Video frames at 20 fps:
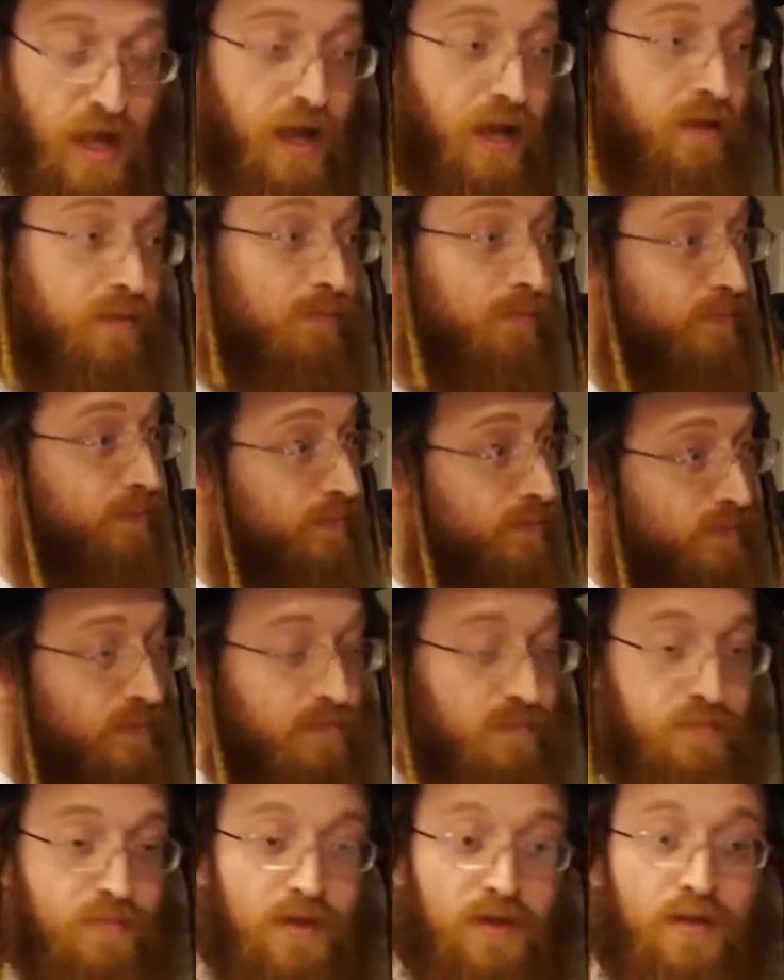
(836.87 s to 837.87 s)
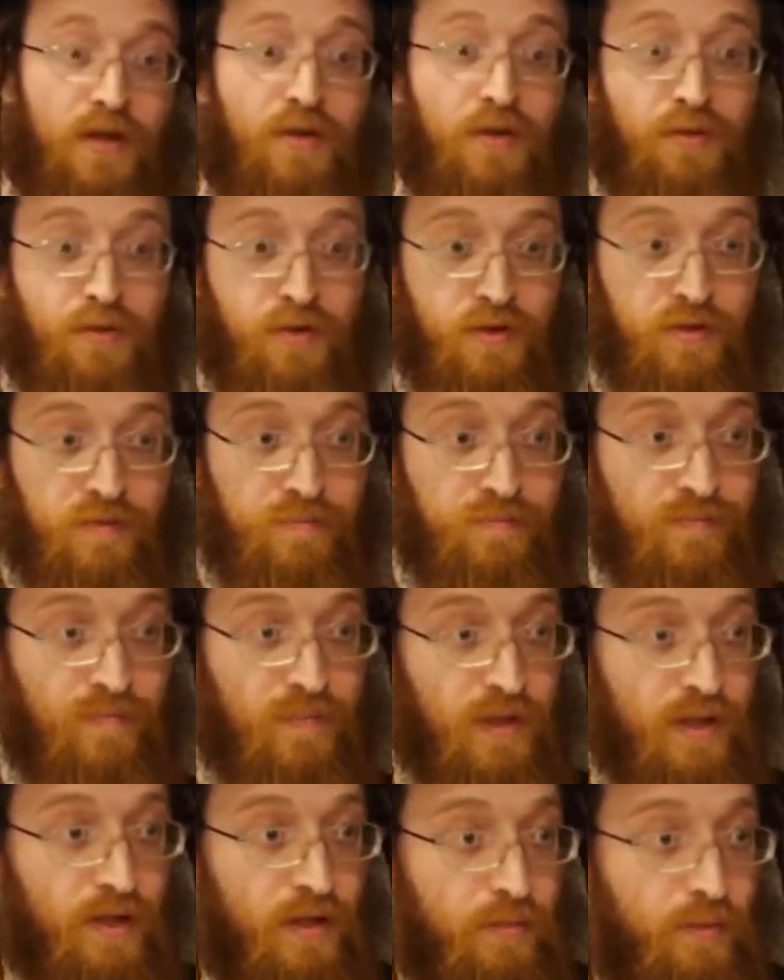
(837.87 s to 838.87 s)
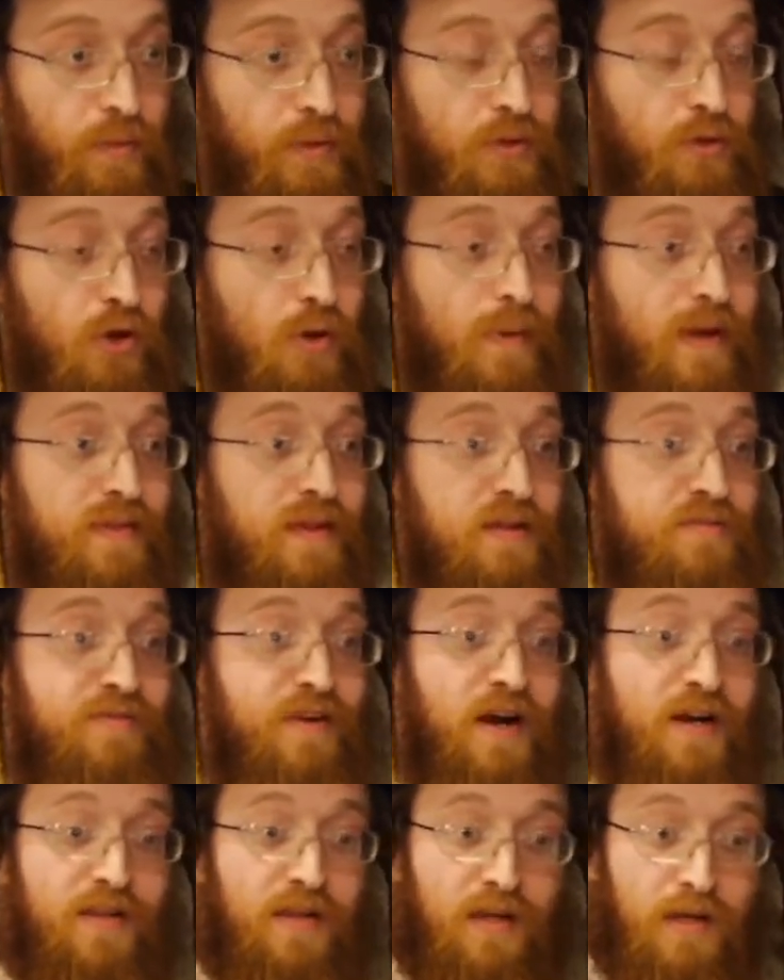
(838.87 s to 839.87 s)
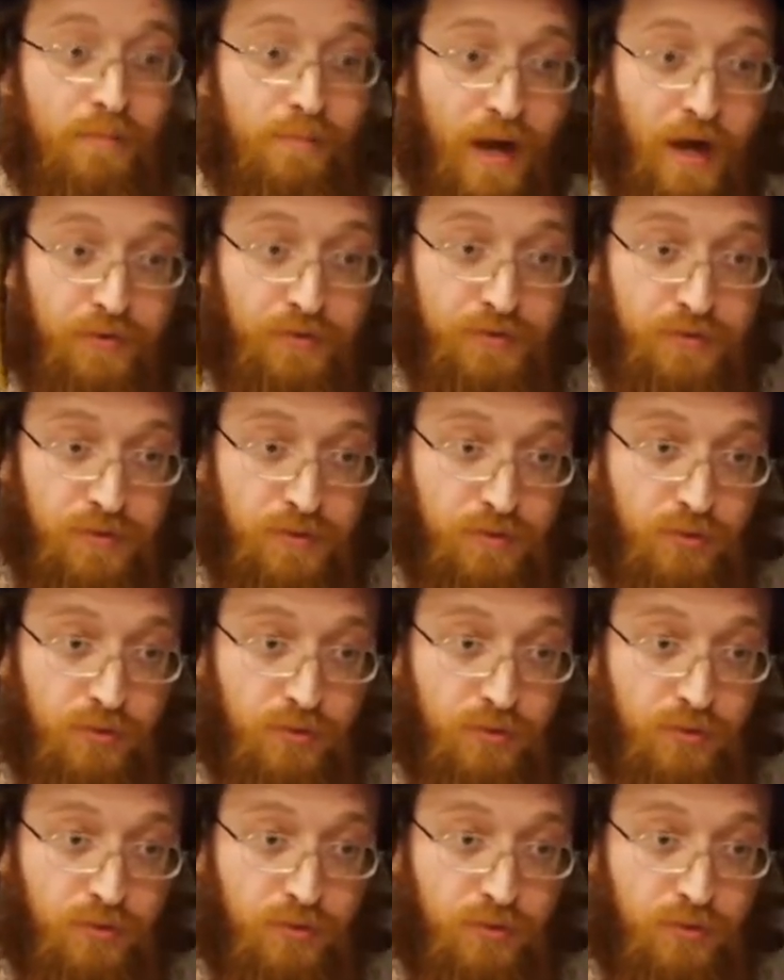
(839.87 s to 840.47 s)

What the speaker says: And another thing, when we talk about not violating boundaries,